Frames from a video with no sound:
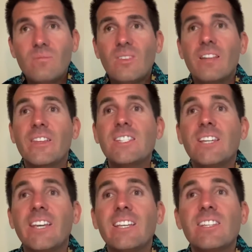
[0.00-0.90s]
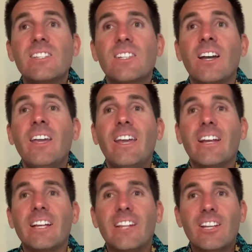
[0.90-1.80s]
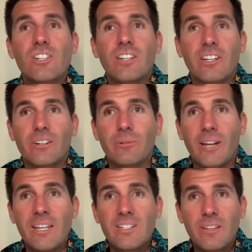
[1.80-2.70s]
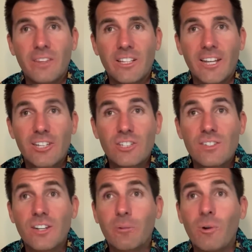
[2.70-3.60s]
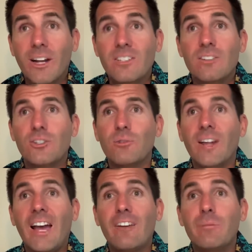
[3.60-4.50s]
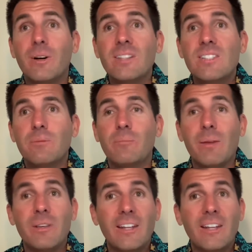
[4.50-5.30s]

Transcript: this is an election year, right? The elections are what, 2.5 months, maybe